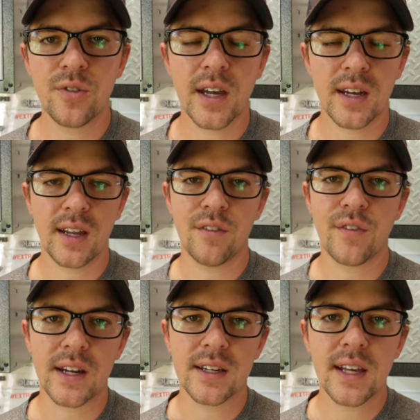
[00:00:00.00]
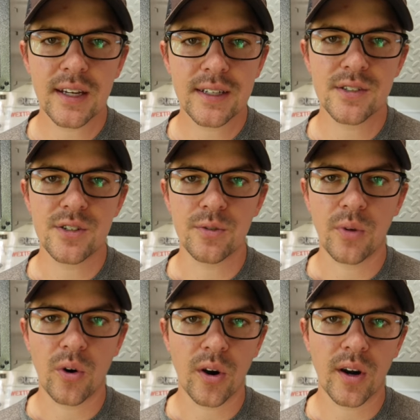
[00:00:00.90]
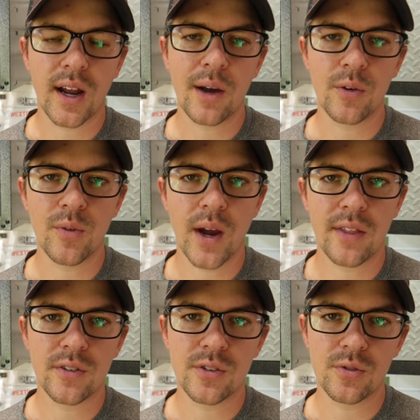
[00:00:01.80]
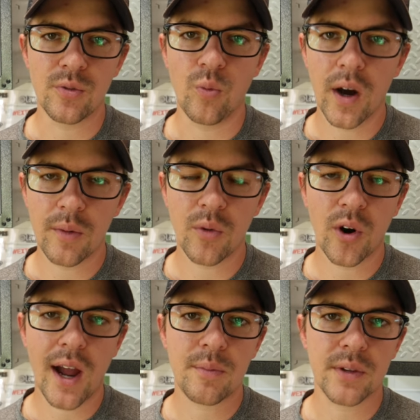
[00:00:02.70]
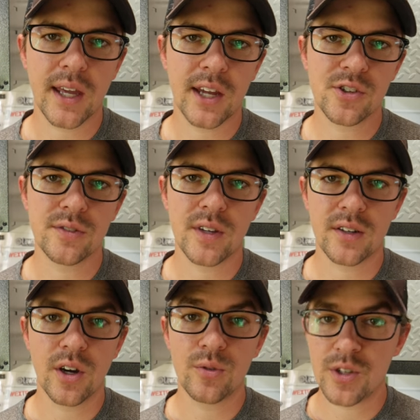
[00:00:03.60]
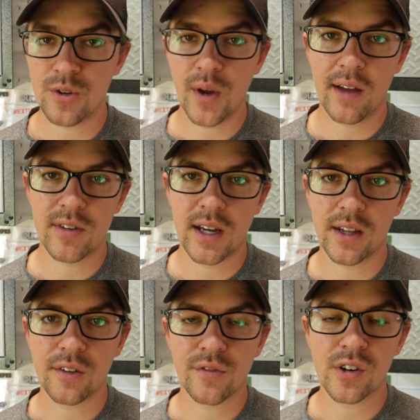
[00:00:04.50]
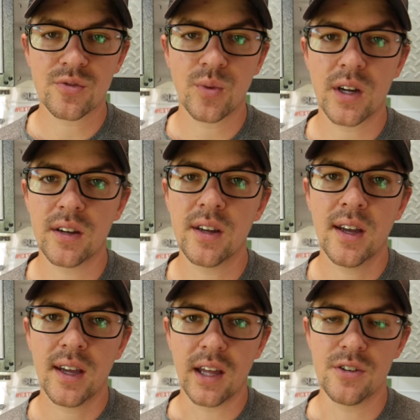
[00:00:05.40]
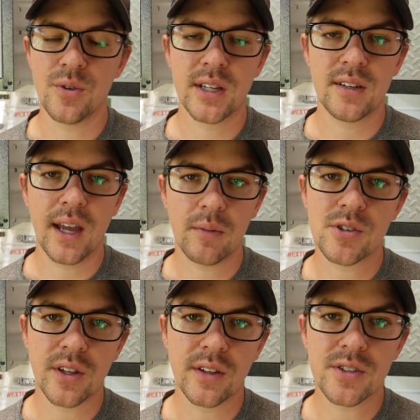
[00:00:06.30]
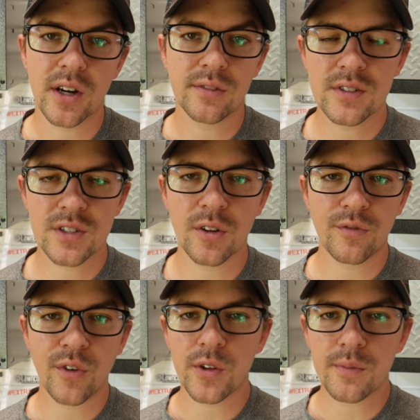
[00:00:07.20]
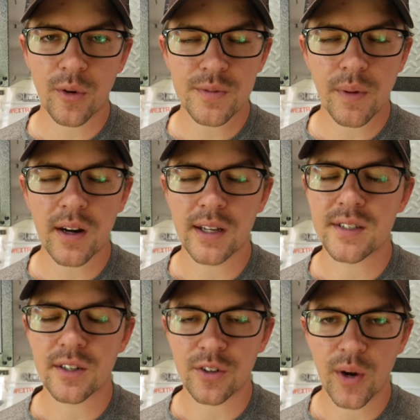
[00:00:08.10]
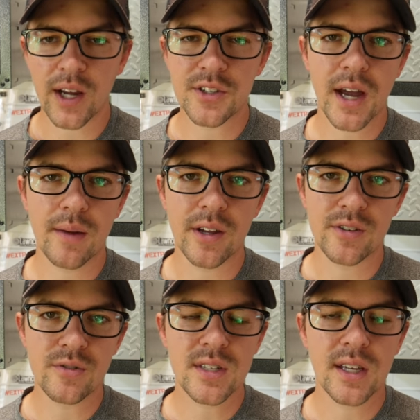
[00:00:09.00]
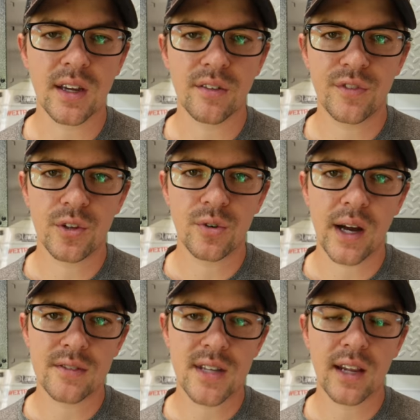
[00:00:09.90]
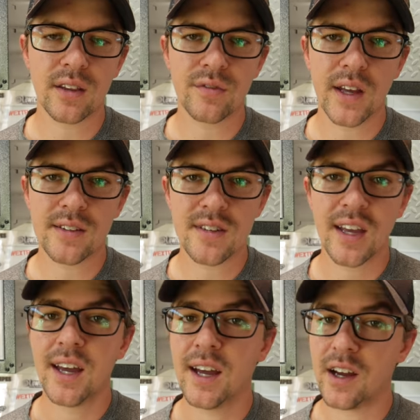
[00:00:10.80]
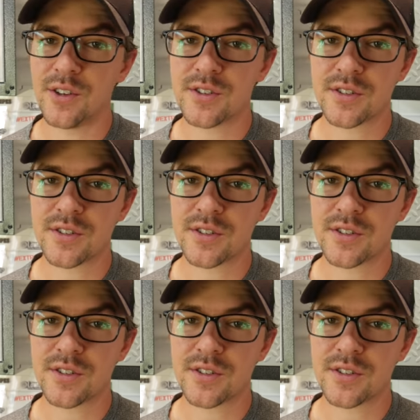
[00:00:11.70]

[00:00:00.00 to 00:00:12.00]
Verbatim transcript: that if I needed to do more, I would rather do one more application than go too heavy on the first one and do any damage to the turf. So the, for the most part, it did a great job. I do see a few outside of the fence. I also